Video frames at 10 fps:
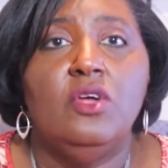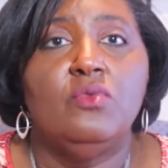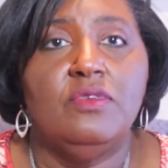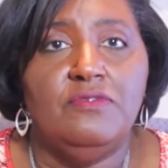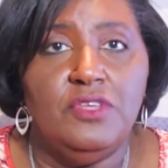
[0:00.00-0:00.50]

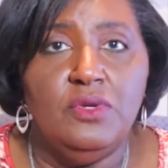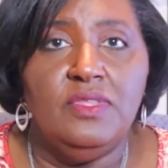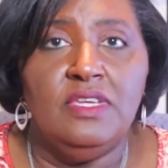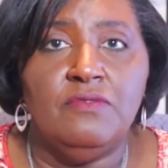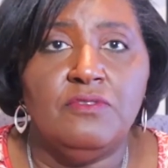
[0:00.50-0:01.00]
Review
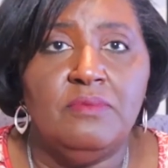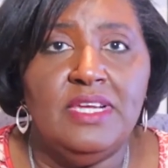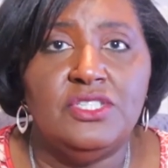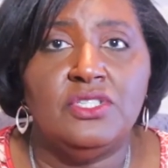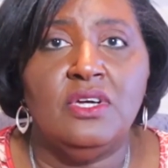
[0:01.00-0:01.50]
the
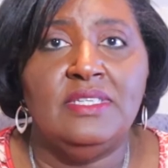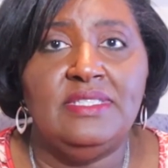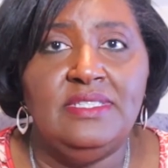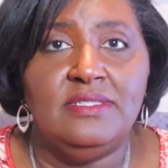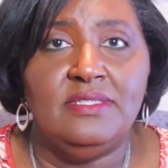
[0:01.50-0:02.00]
information on
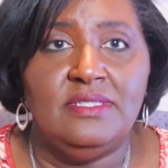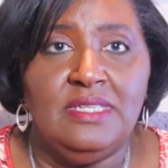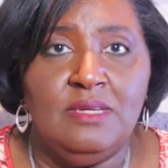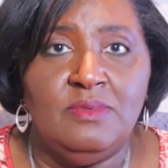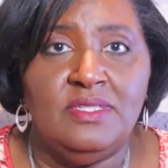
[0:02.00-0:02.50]
thesis
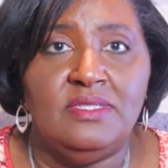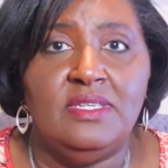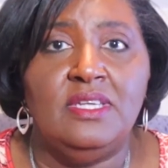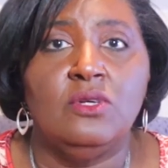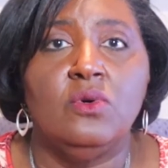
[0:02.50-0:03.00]
statements
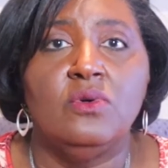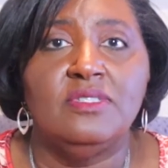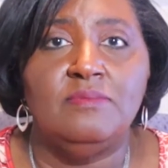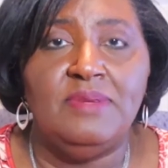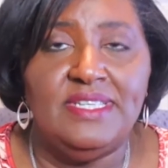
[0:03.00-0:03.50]
in
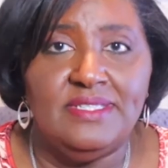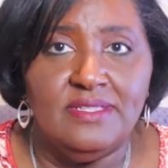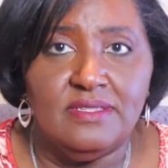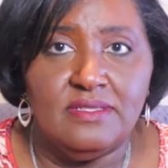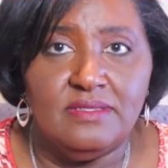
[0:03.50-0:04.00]
Course
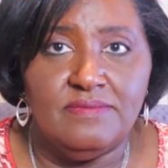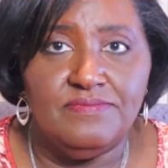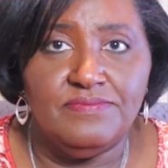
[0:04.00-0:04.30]
Basics.